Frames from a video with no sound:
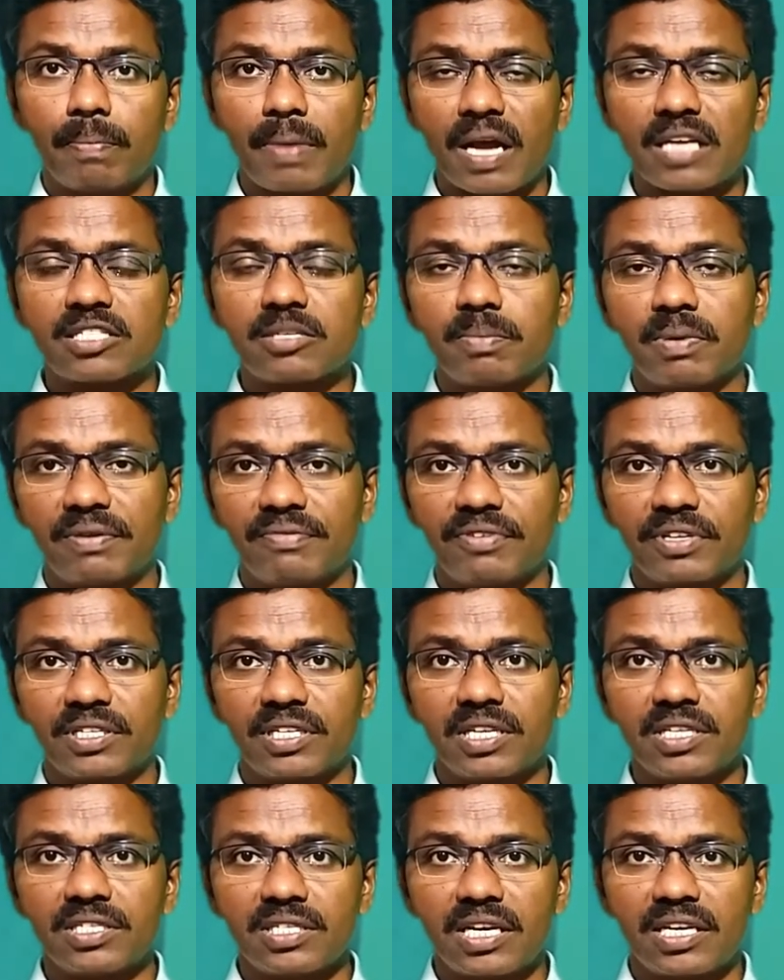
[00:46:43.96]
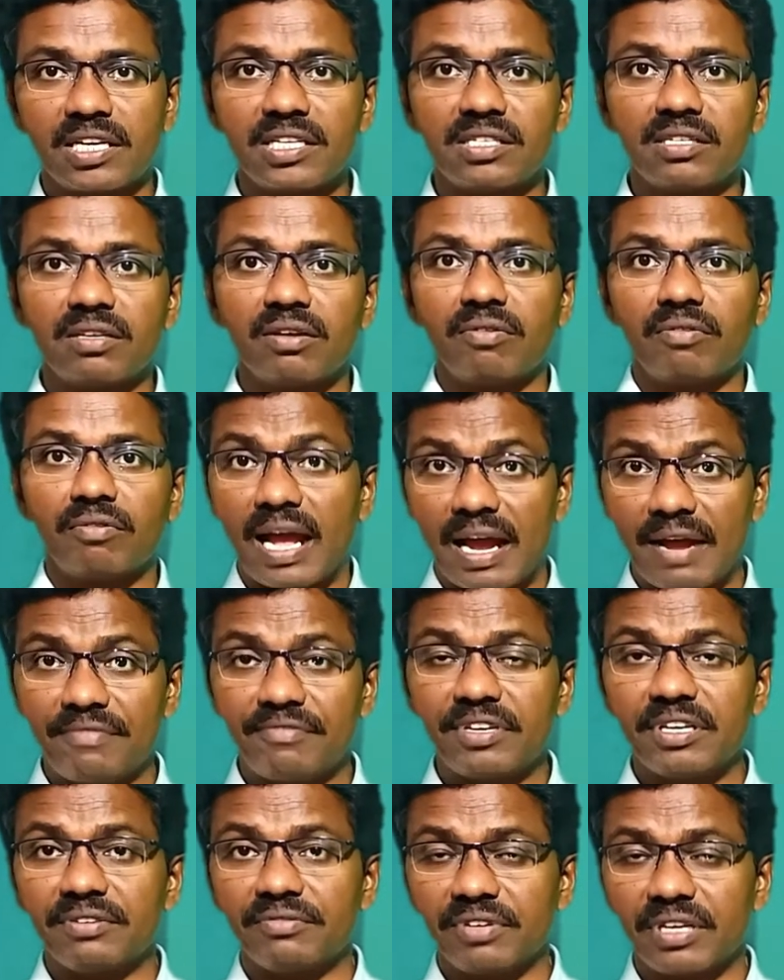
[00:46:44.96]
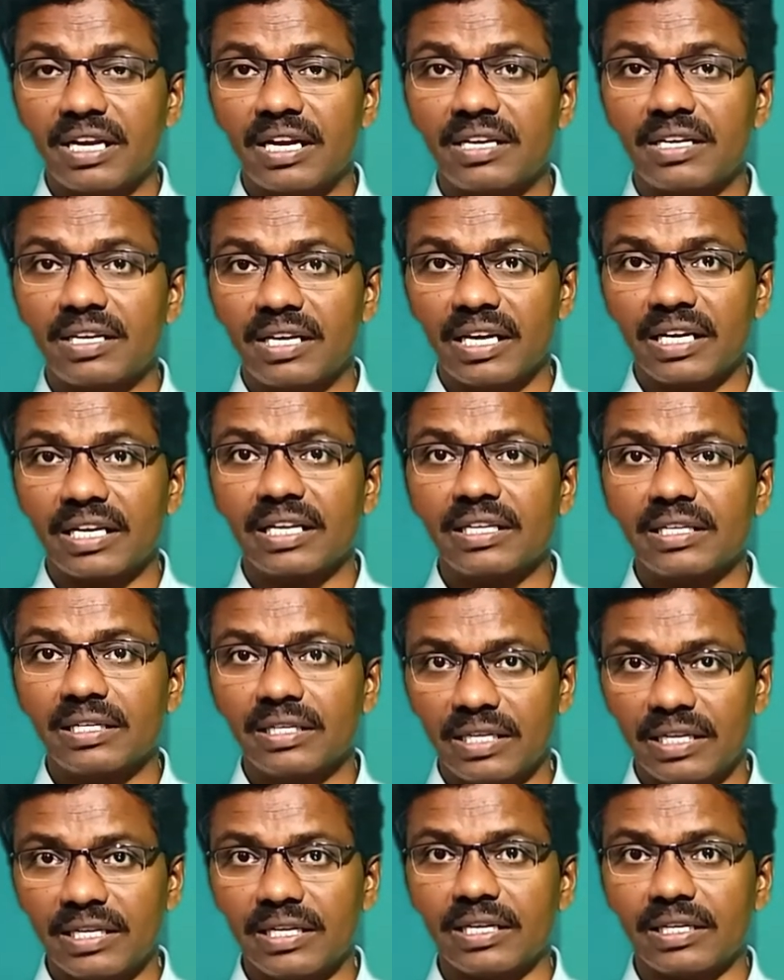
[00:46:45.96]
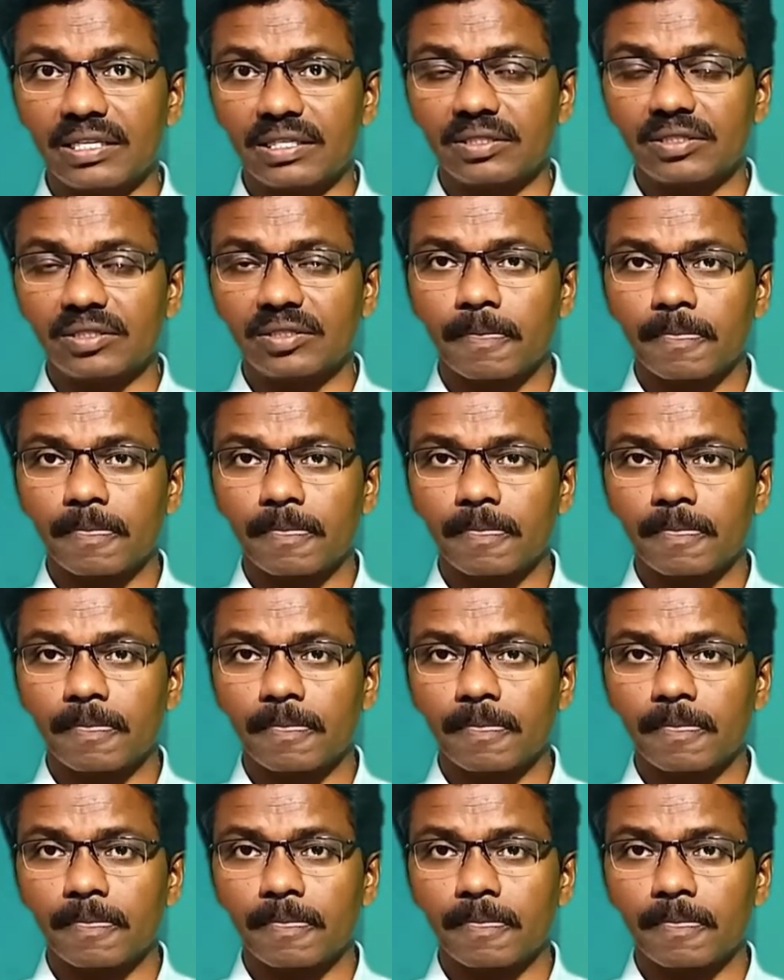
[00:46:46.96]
past perfect tense, that is after we had taken dinner.